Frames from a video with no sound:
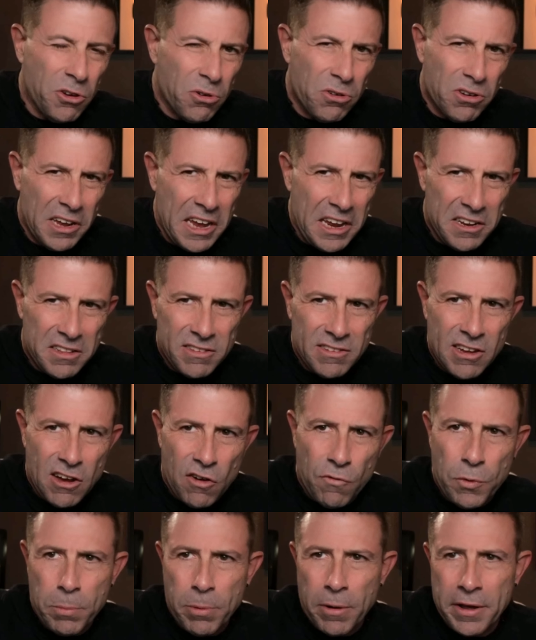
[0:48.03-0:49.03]
the hurricane
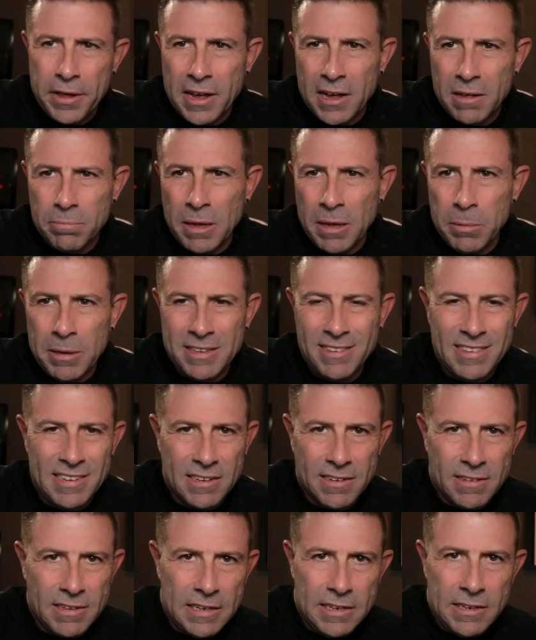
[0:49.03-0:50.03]
itself, we probably got maybe
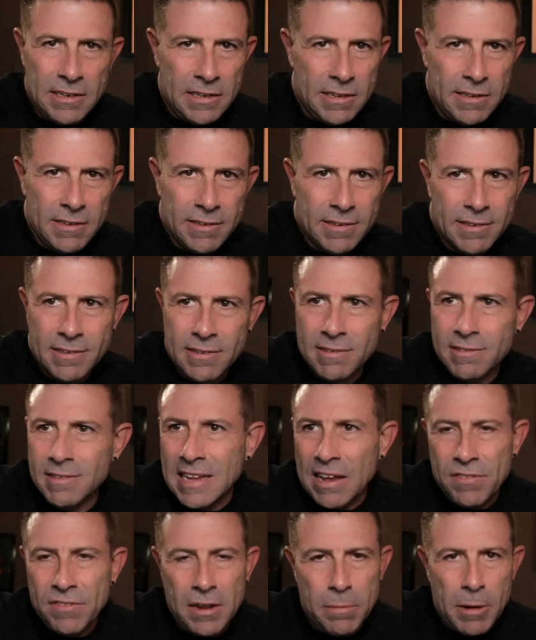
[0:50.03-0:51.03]
60,
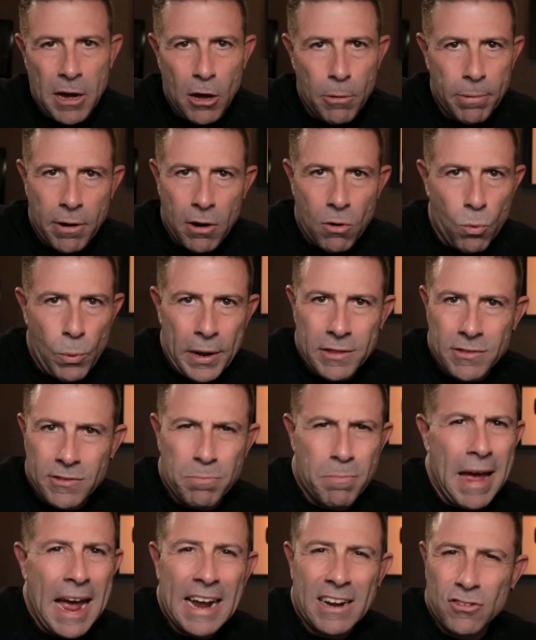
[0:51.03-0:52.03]
70 mile per hour
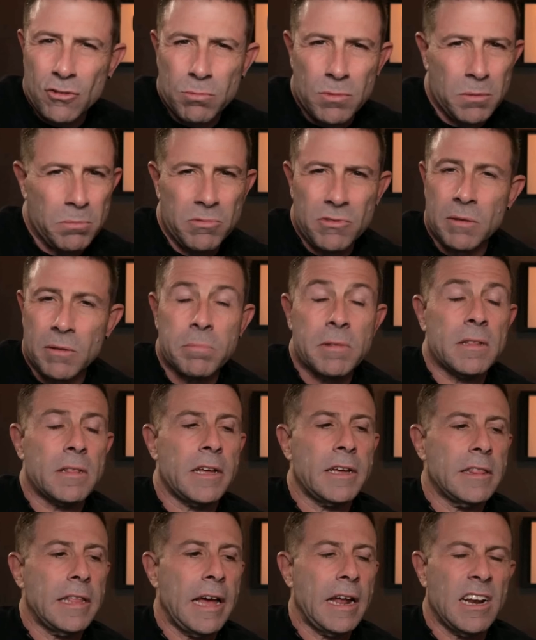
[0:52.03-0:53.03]
winds maximum, something
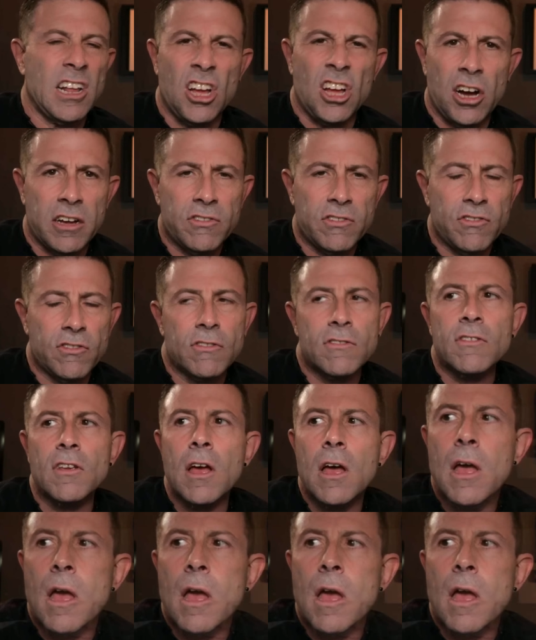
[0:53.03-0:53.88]
like that, gusts.